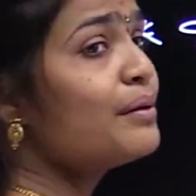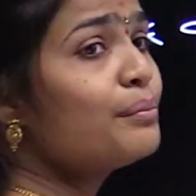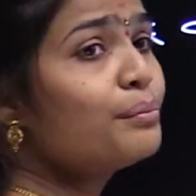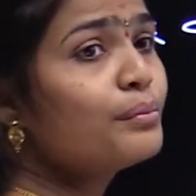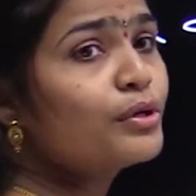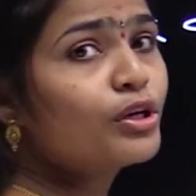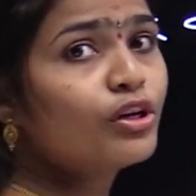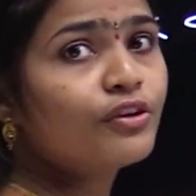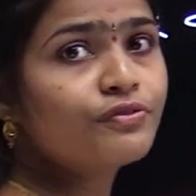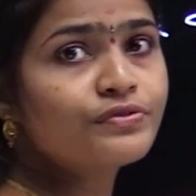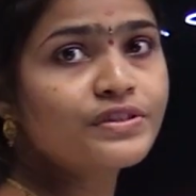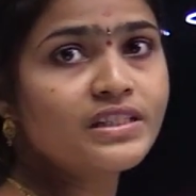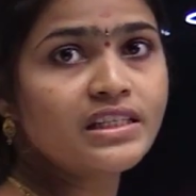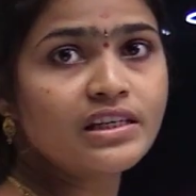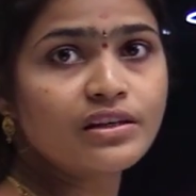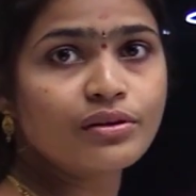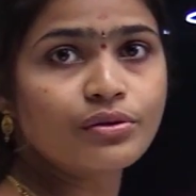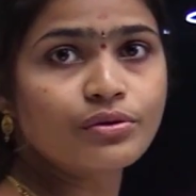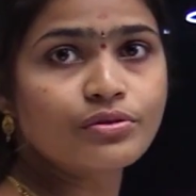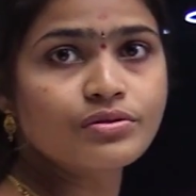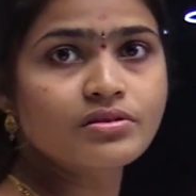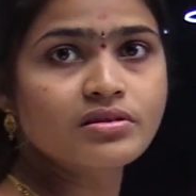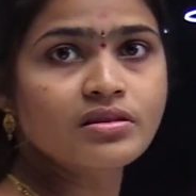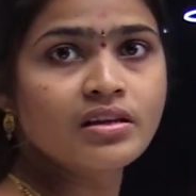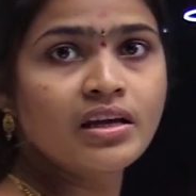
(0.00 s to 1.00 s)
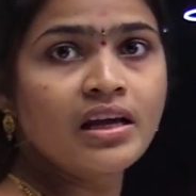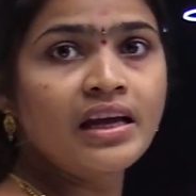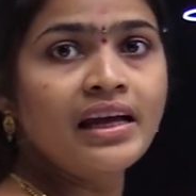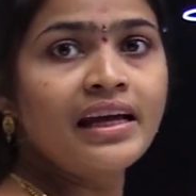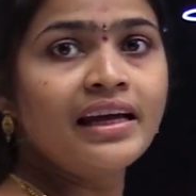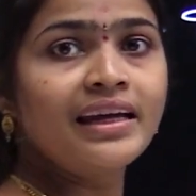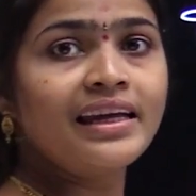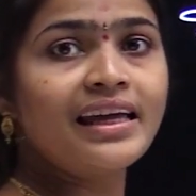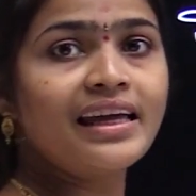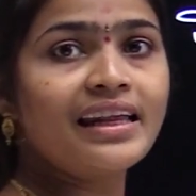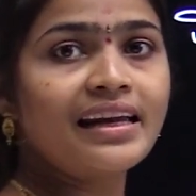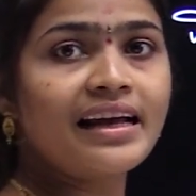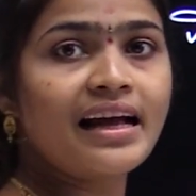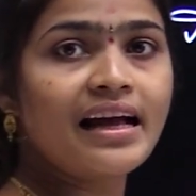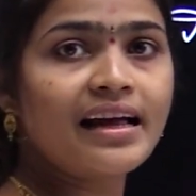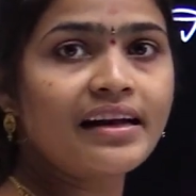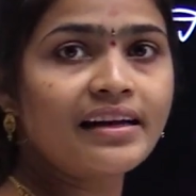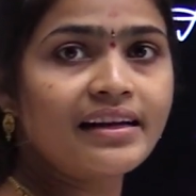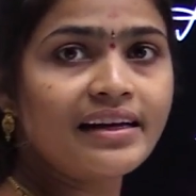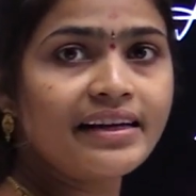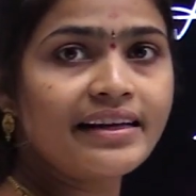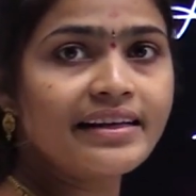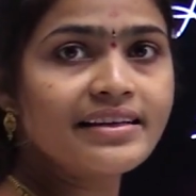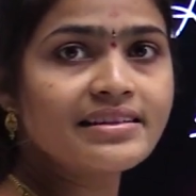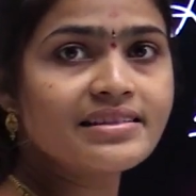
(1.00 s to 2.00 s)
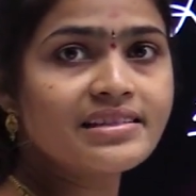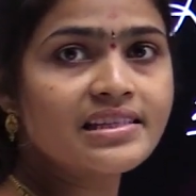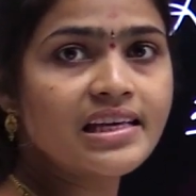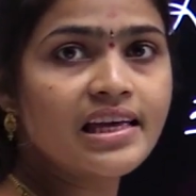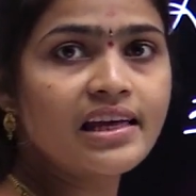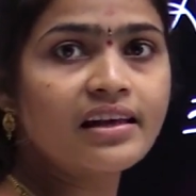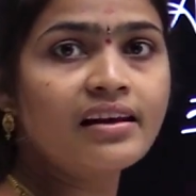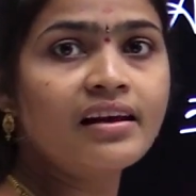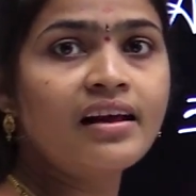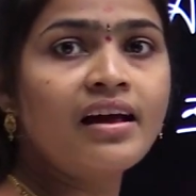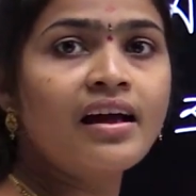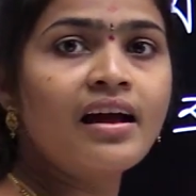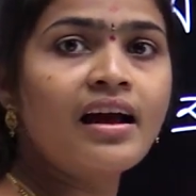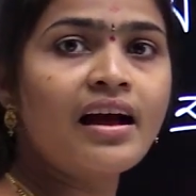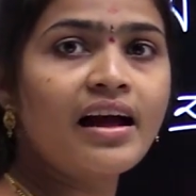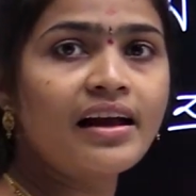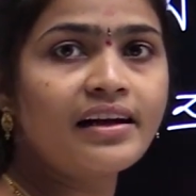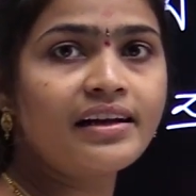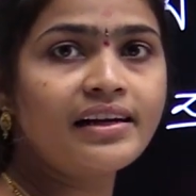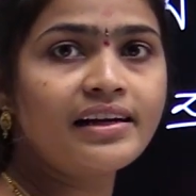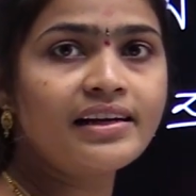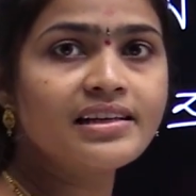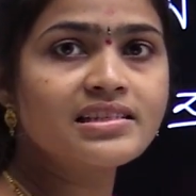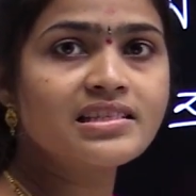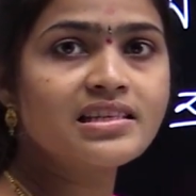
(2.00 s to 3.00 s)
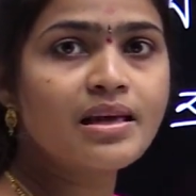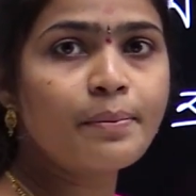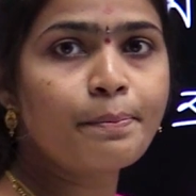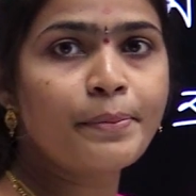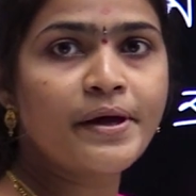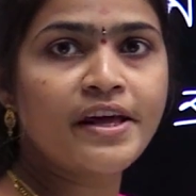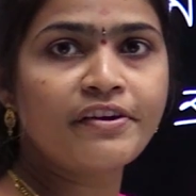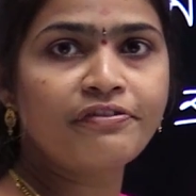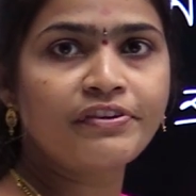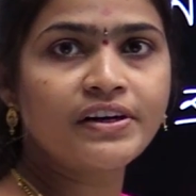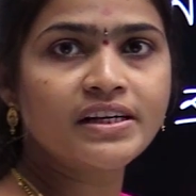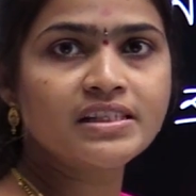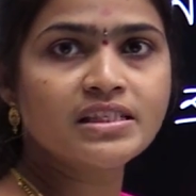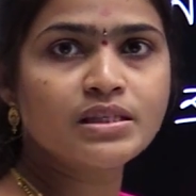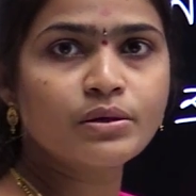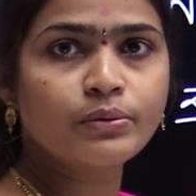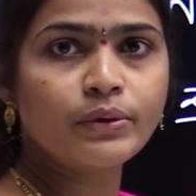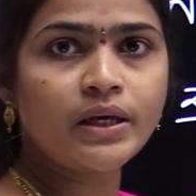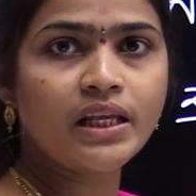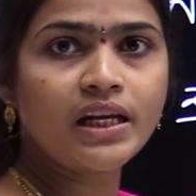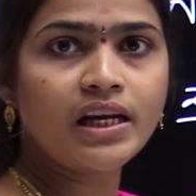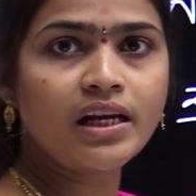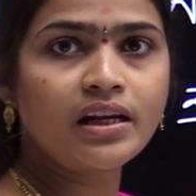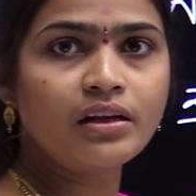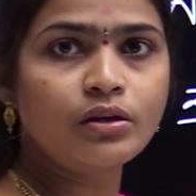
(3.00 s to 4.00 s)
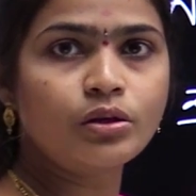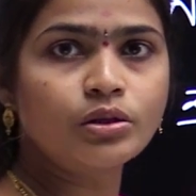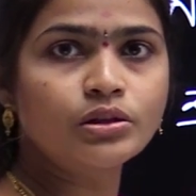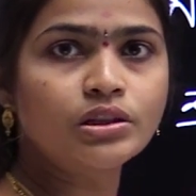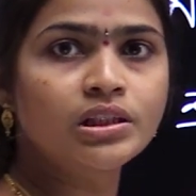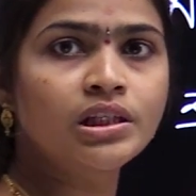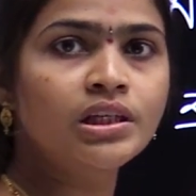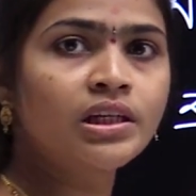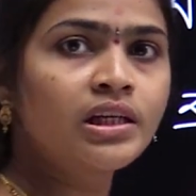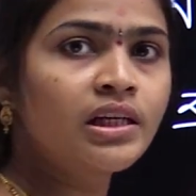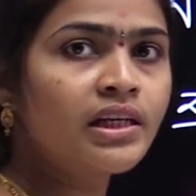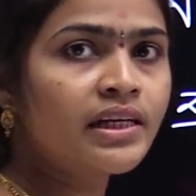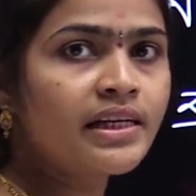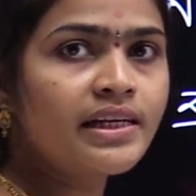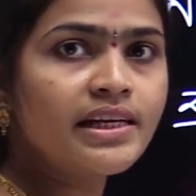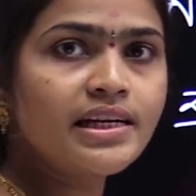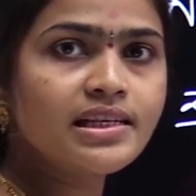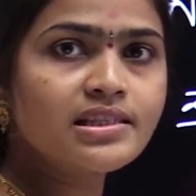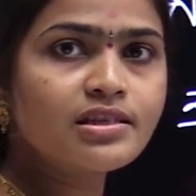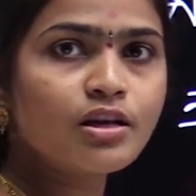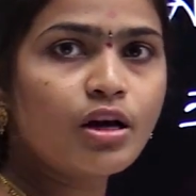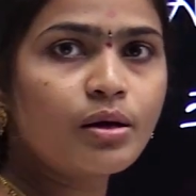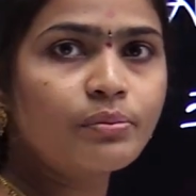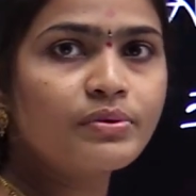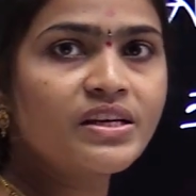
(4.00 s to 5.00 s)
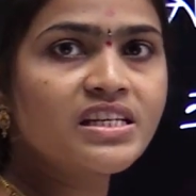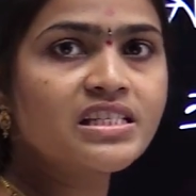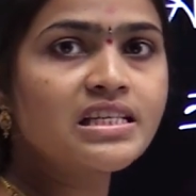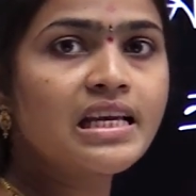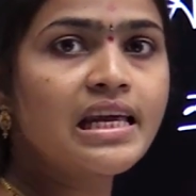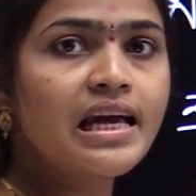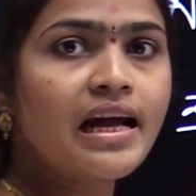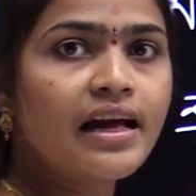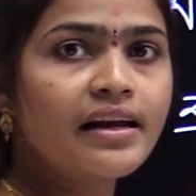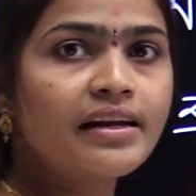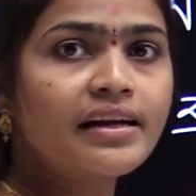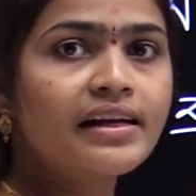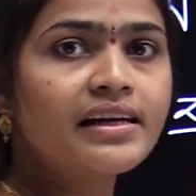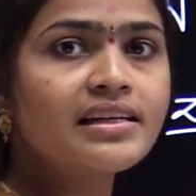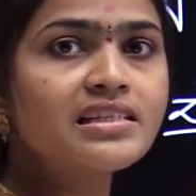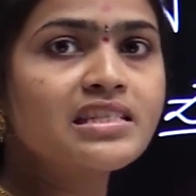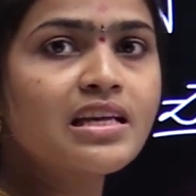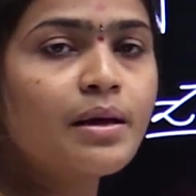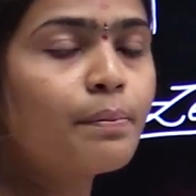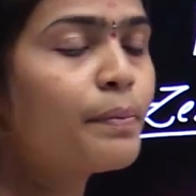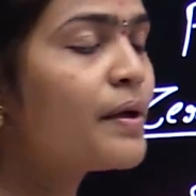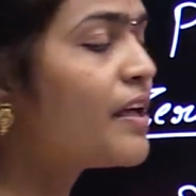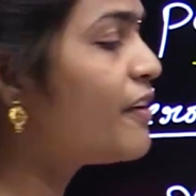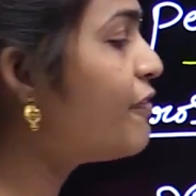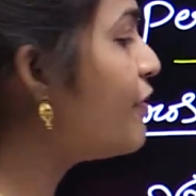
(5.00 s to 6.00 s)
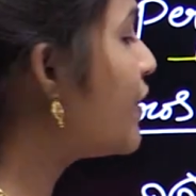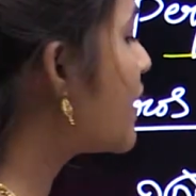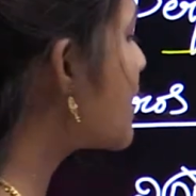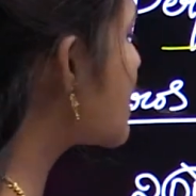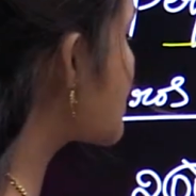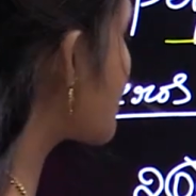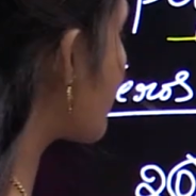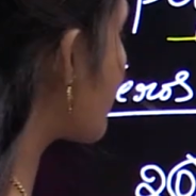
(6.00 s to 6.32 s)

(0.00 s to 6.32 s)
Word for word: number of zeros. Here 100 is there. 100 is a perfect square or not? Yes obviously 100 is a perfect